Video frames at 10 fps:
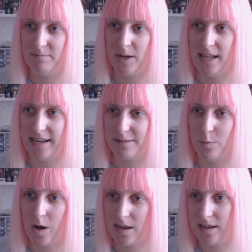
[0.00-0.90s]
my legs
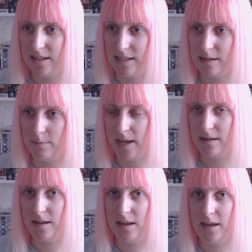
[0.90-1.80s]
working a little bit.
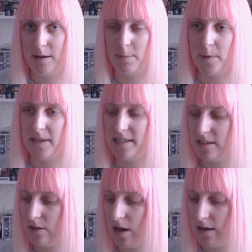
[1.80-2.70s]
But they
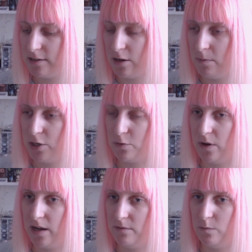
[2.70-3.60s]
still hurt so much
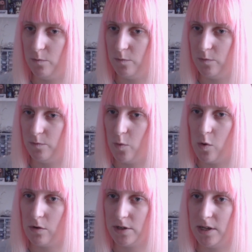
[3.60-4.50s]
when I
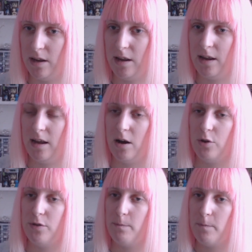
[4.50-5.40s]
walked.
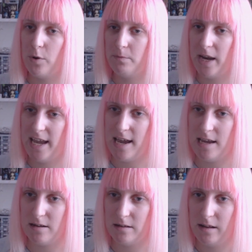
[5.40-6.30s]
On my
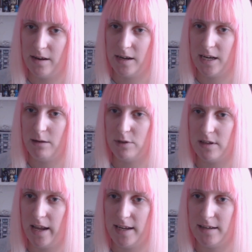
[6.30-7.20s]
heel, it was
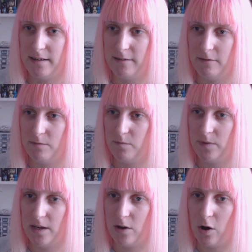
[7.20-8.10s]
like
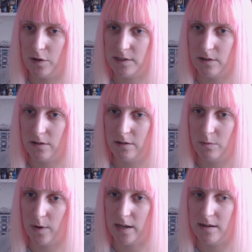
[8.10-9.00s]
in hostel
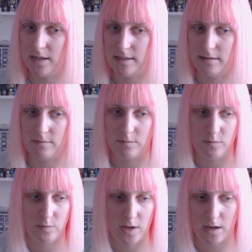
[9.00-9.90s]
when his
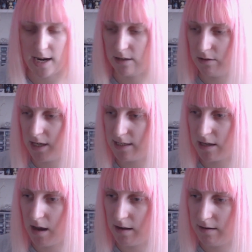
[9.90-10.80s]
ankle gets
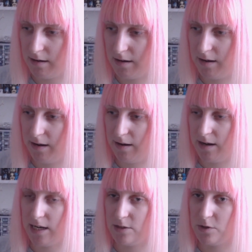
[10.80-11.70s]
cut.
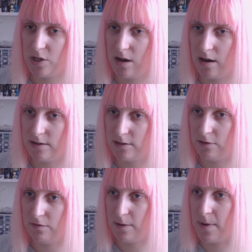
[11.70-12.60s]
It just hurt so
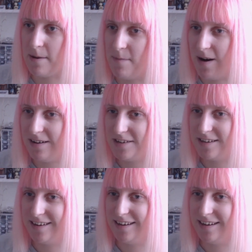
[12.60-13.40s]
flipping much.